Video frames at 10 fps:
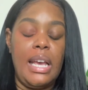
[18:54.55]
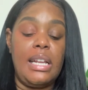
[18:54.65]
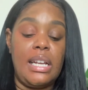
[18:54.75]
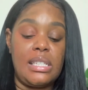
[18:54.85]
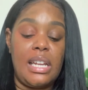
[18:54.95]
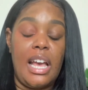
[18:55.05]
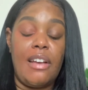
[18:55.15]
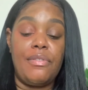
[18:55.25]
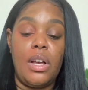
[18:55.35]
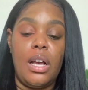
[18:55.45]
It doesn't
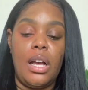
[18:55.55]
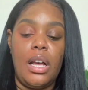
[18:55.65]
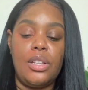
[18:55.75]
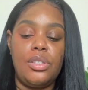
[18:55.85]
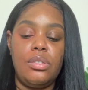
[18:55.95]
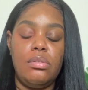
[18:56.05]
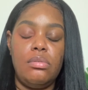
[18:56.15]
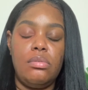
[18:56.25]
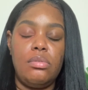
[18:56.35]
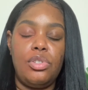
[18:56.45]
have
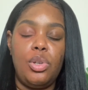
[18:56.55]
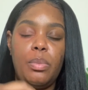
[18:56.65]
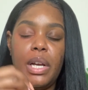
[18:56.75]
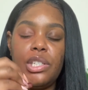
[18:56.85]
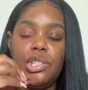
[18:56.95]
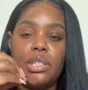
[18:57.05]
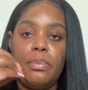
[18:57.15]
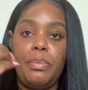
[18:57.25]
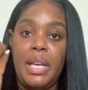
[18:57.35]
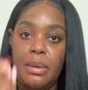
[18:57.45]
too much
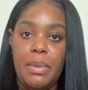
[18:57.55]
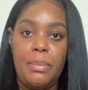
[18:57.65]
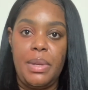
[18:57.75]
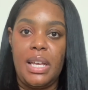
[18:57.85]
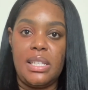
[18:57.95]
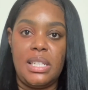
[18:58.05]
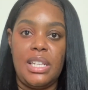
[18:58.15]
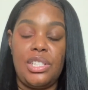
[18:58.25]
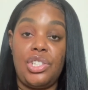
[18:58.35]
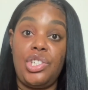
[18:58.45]
pigment because it
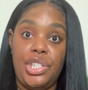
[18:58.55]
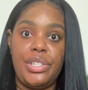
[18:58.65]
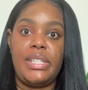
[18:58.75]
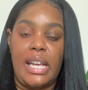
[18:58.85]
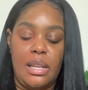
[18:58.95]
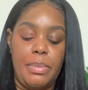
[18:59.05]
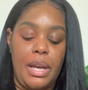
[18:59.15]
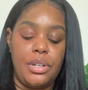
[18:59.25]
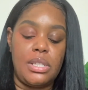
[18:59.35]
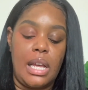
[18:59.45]
is a sheer setting
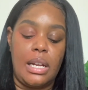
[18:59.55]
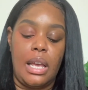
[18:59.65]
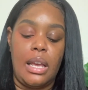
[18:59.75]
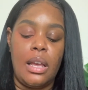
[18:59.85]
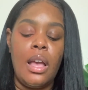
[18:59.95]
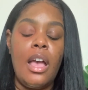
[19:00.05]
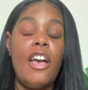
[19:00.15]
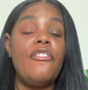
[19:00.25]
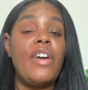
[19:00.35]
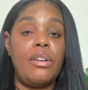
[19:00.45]
powder. It's not a
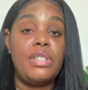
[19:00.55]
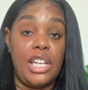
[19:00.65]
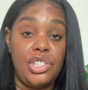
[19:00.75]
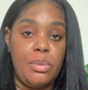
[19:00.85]
foundation